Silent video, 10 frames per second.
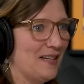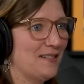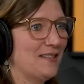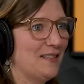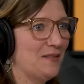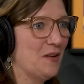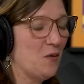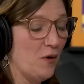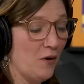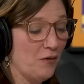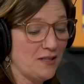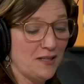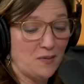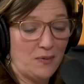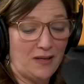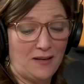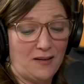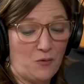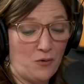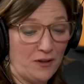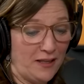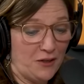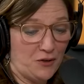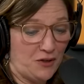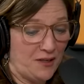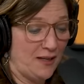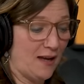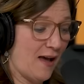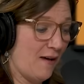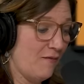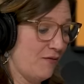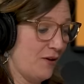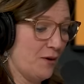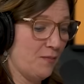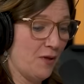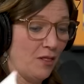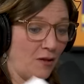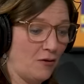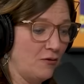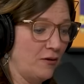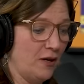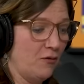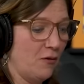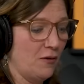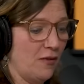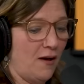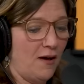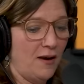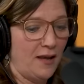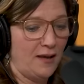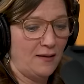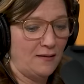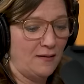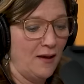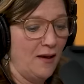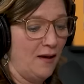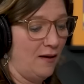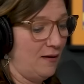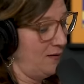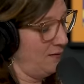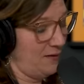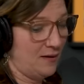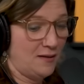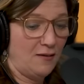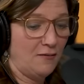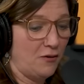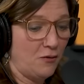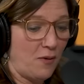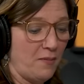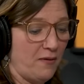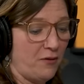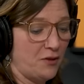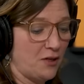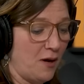Excellent. Well, this has been really interesting. I've learned and grown a lot, and can tell you're the right man for the